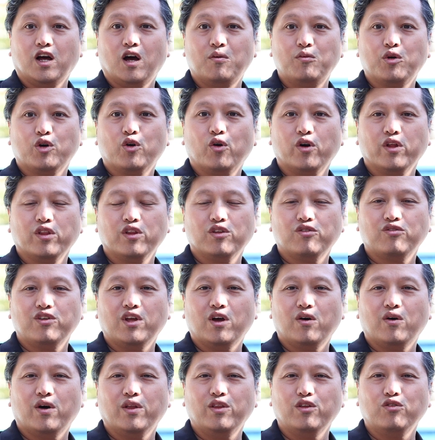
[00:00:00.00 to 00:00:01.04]
I'm recording this
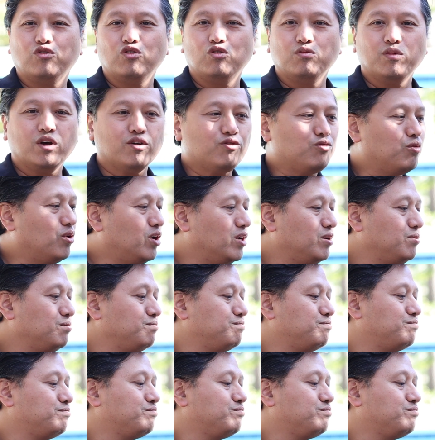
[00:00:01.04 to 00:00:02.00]
now on the Zoom F1